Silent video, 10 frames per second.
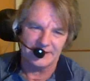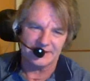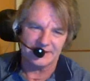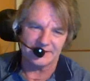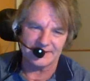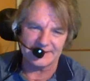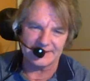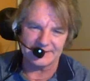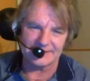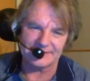Go ahead
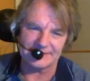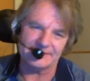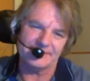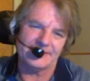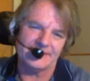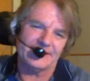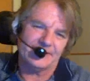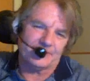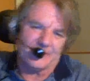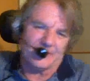and lift
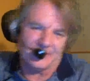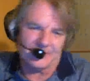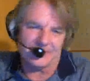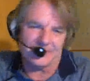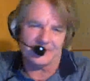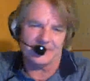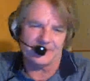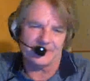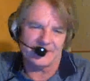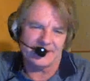my arm up
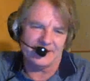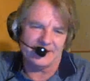there.